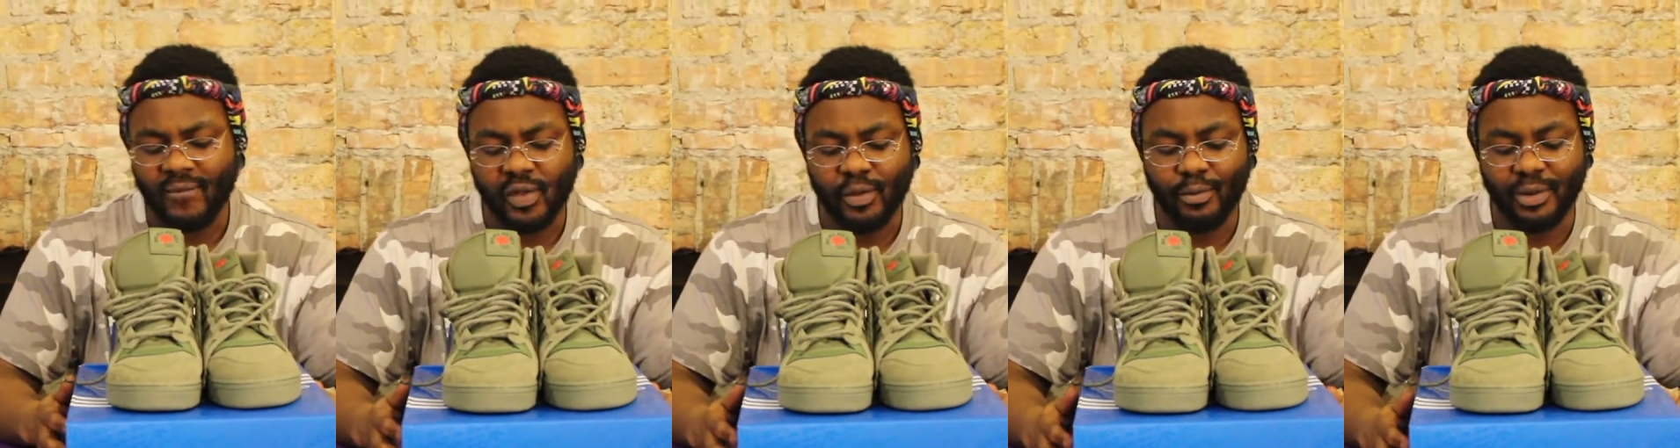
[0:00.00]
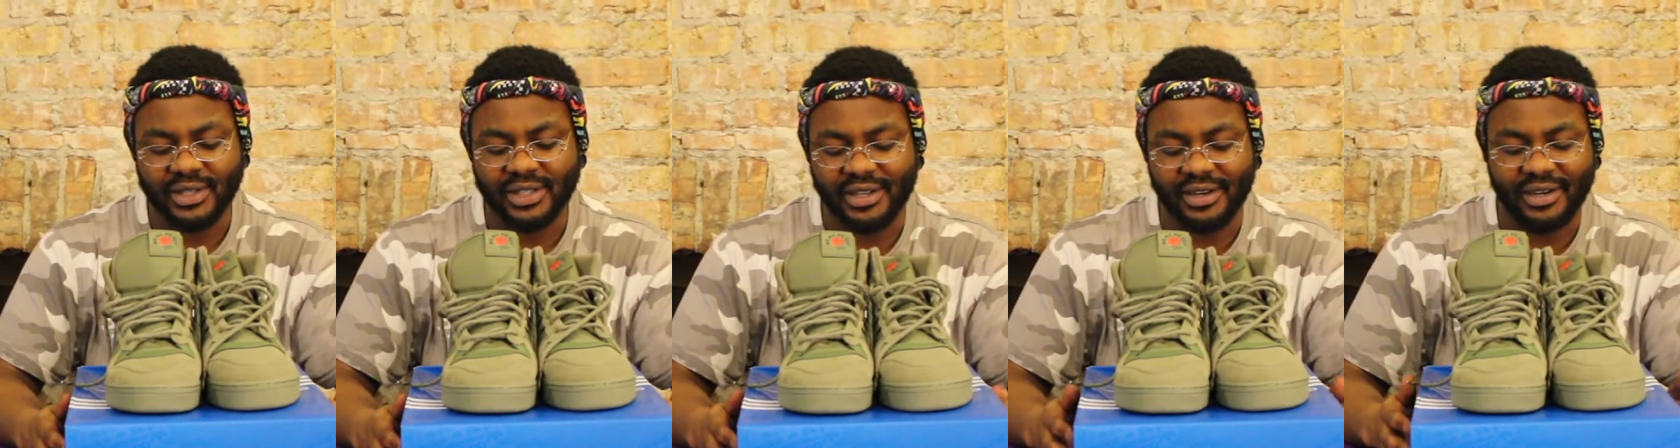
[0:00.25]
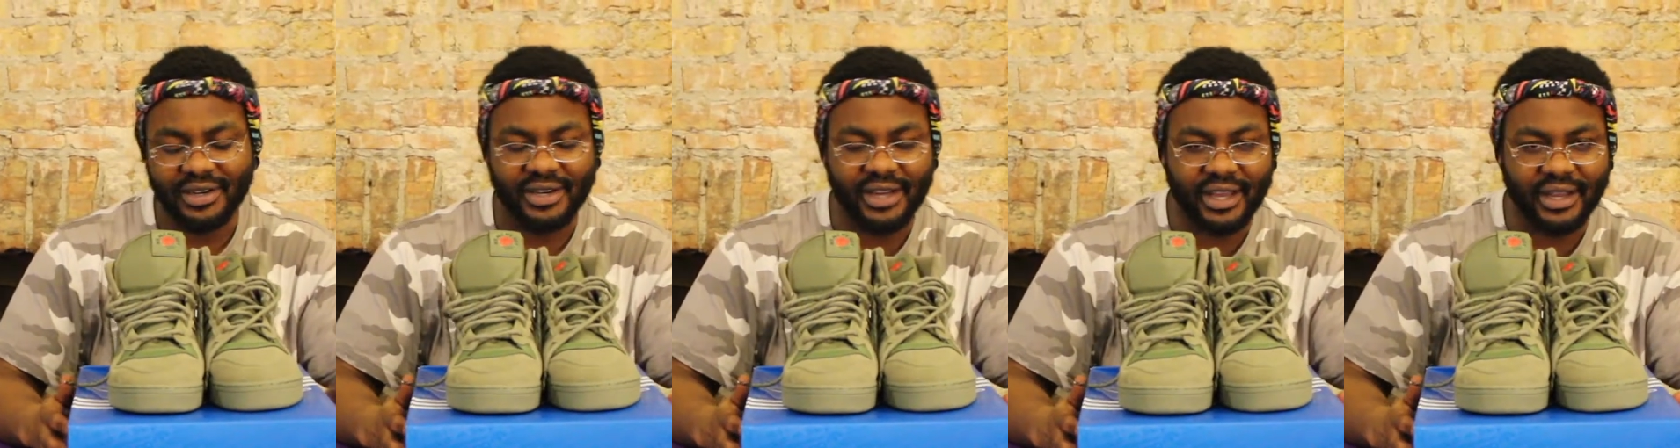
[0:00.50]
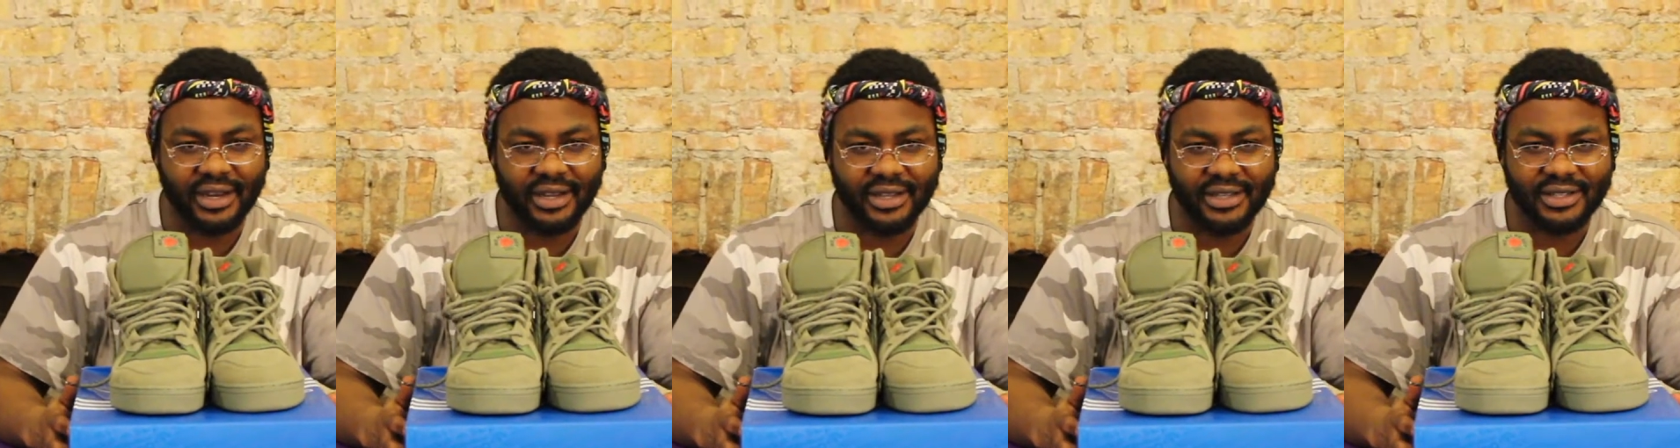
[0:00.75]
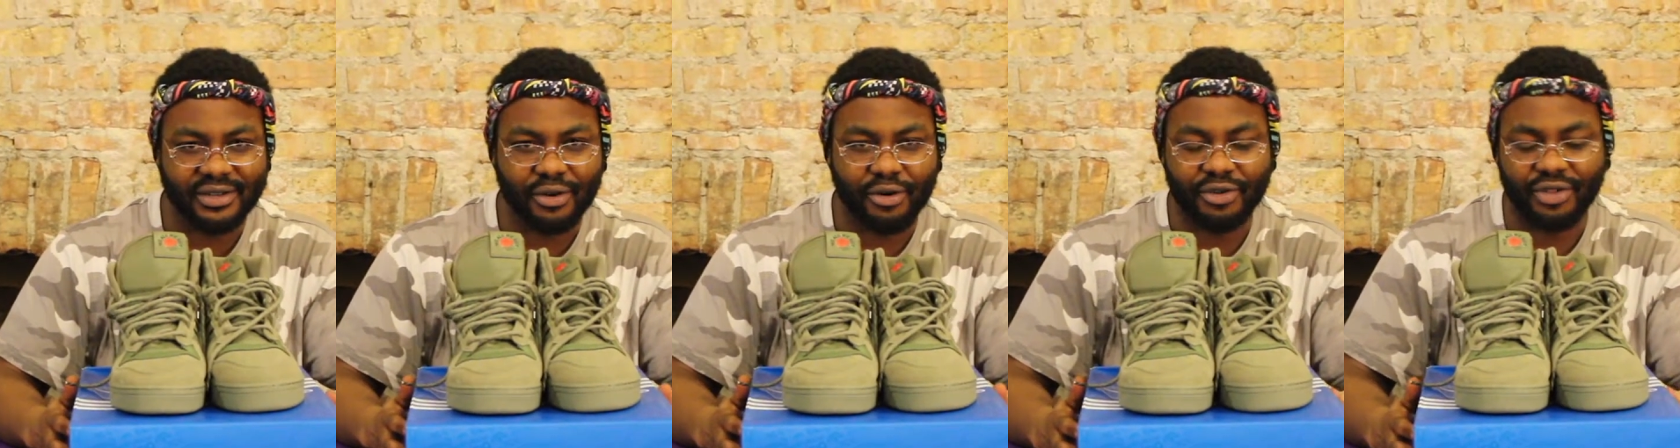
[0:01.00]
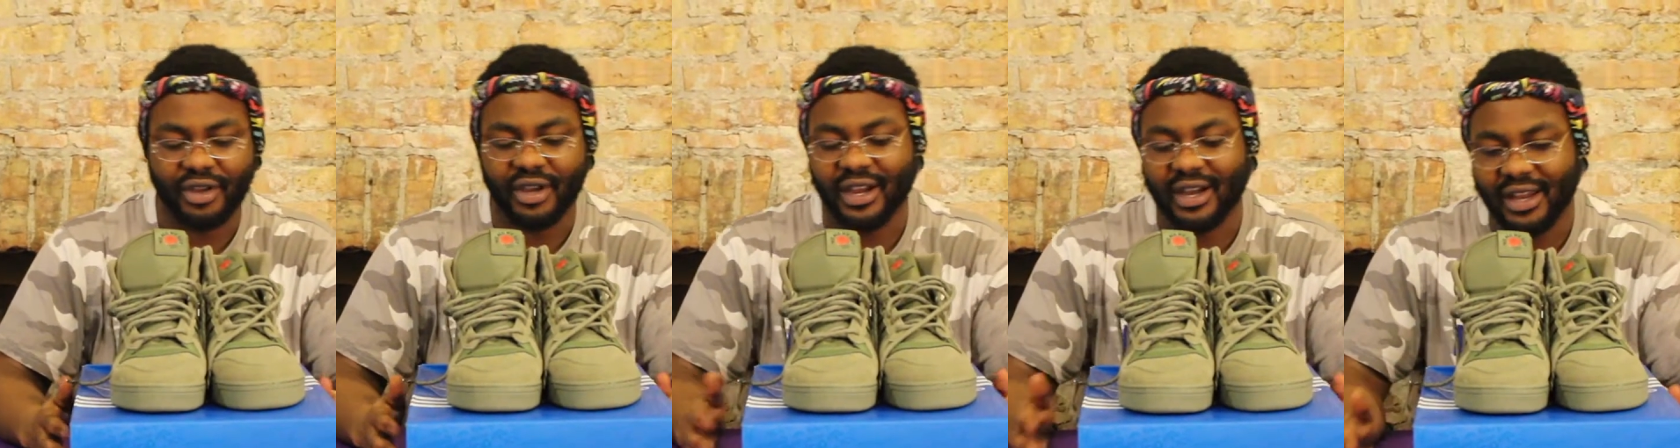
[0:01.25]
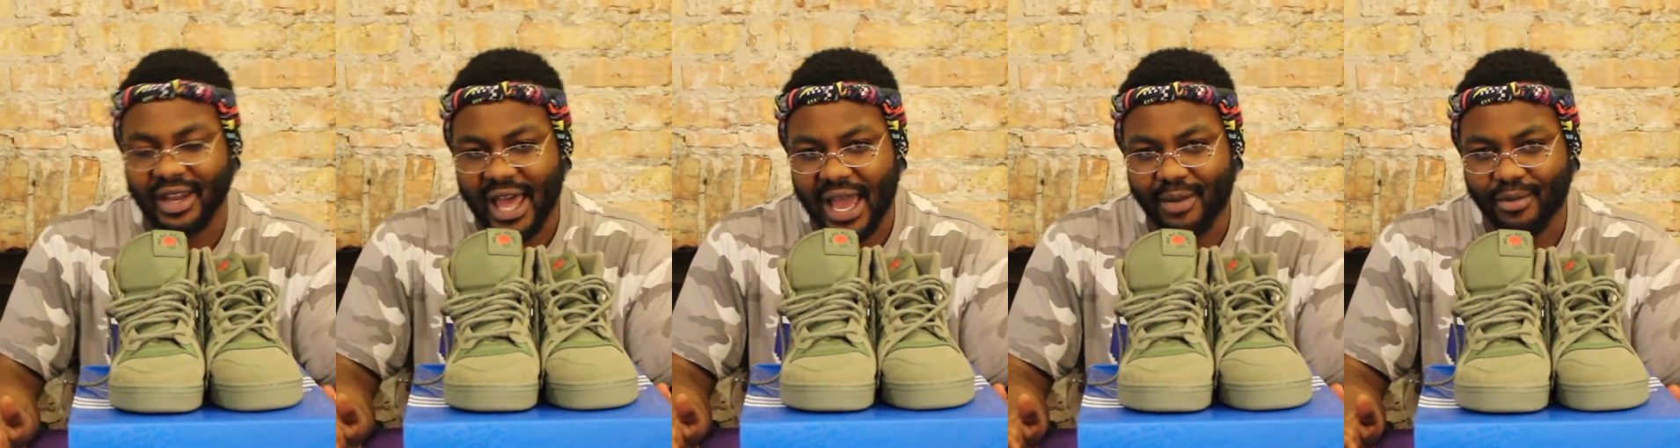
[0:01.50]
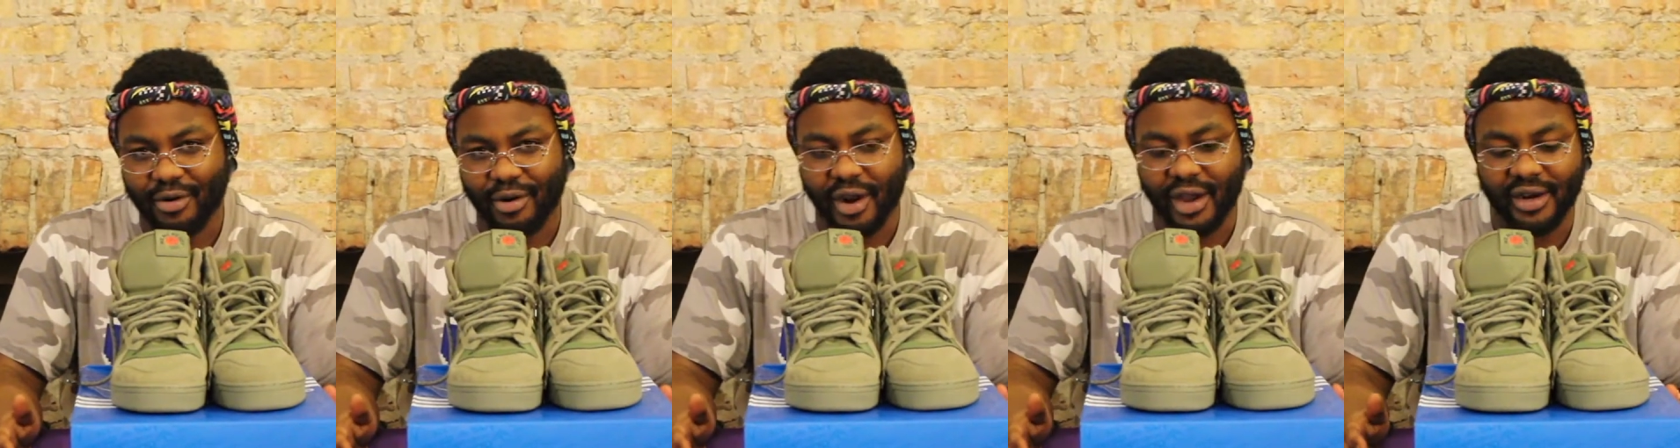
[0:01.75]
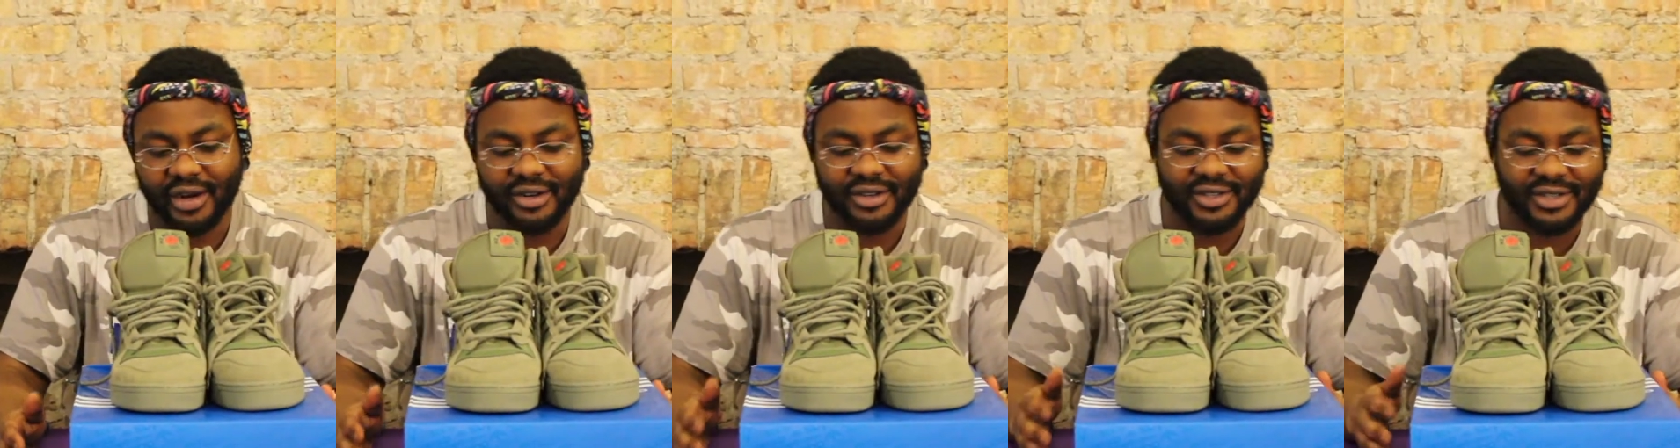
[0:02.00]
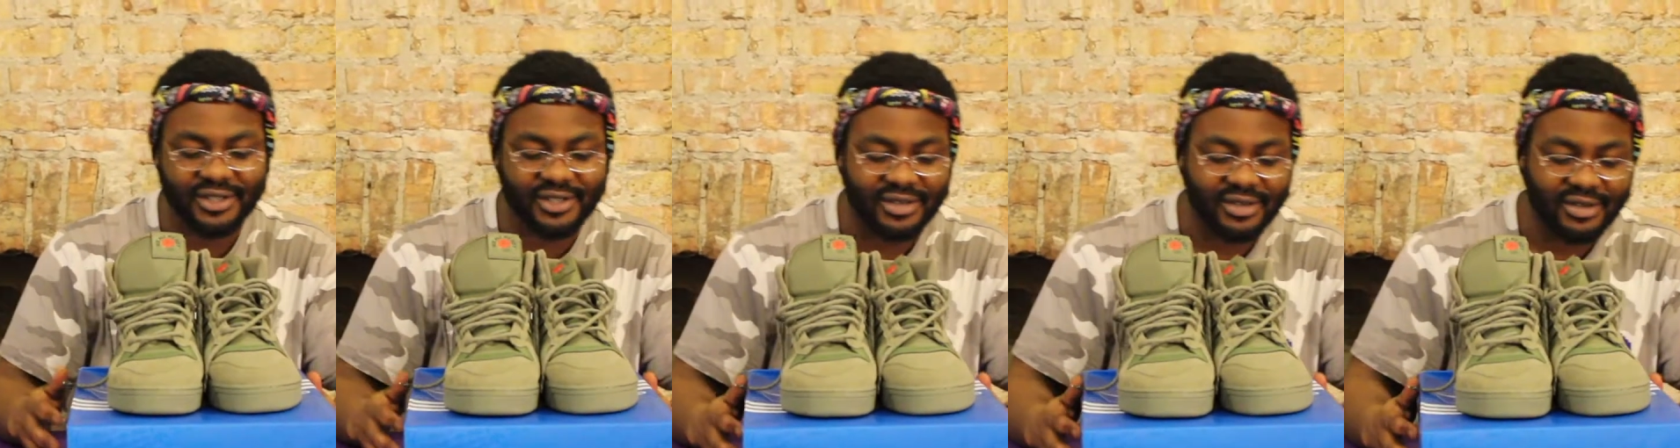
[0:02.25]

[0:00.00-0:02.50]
Was it Adidas or the collaborators?